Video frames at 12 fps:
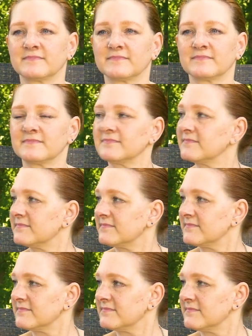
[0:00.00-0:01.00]

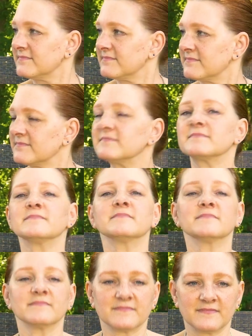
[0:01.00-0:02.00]

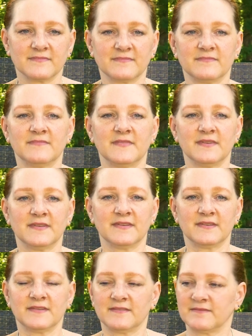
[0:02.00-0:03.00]

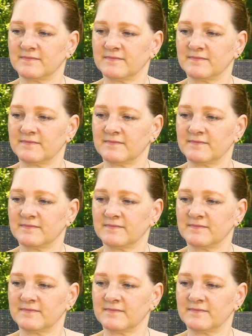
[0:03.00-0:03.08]
[no speech]